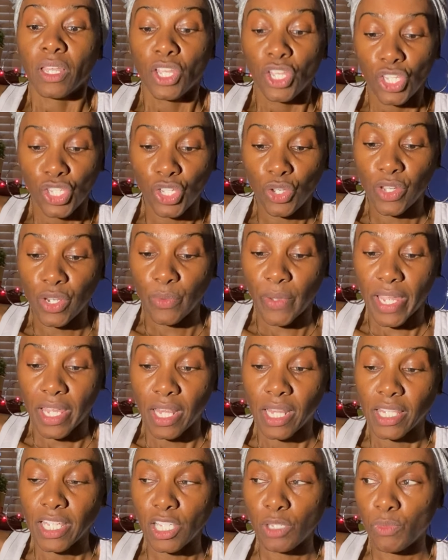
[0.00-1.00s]
So
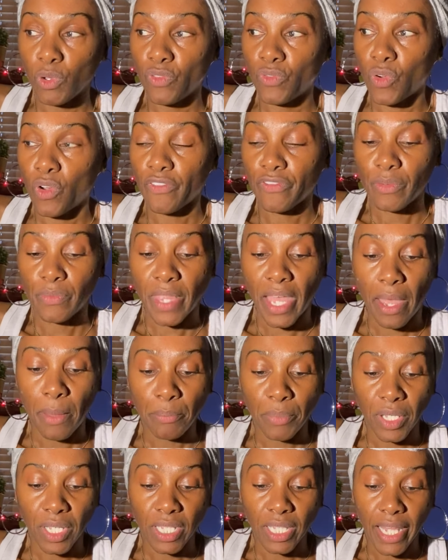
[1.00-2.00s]
anyway, let's move on from
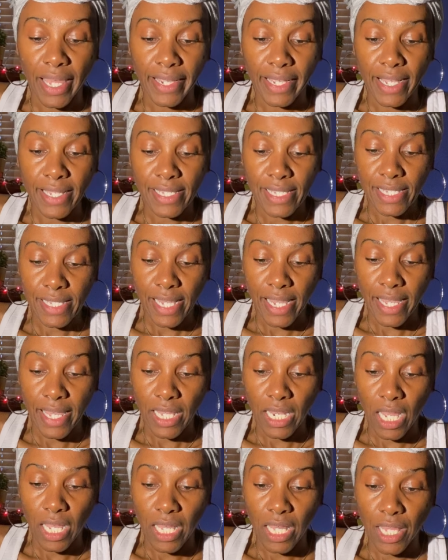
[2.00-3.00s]
that. But like I
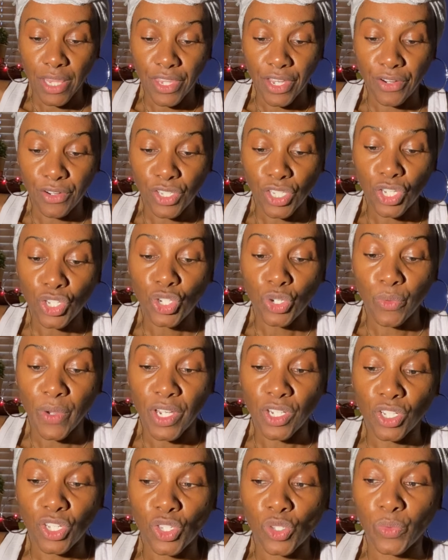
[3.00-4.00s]
said, there are
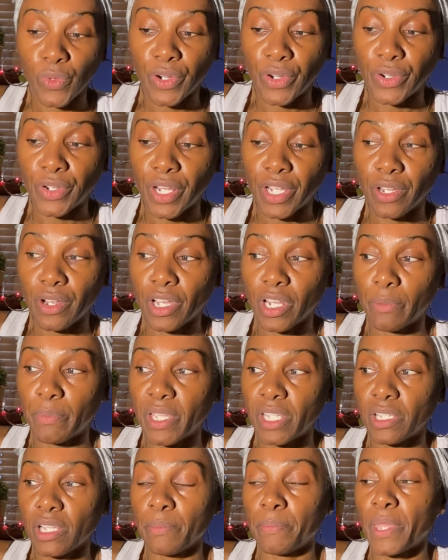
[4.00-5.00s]
situations where there are going to
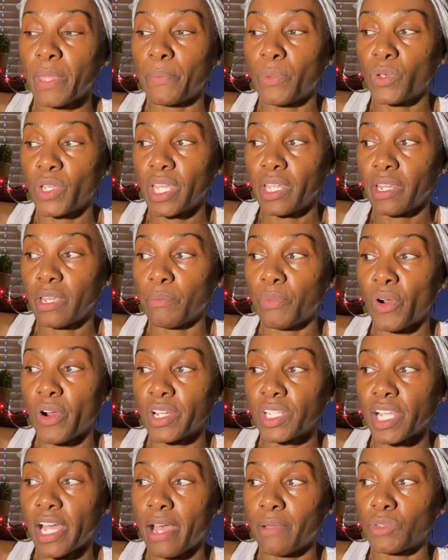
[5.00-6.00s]
be some people getting
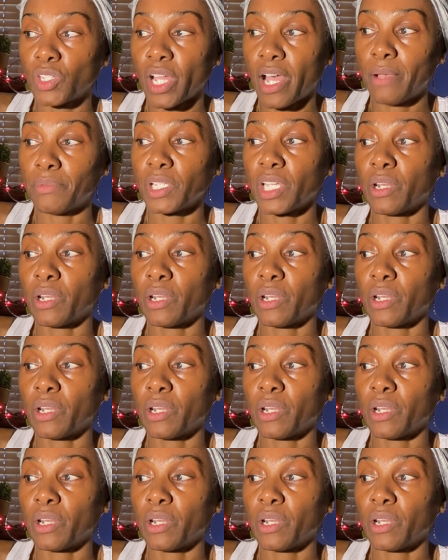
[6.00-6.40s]
part-time jobs.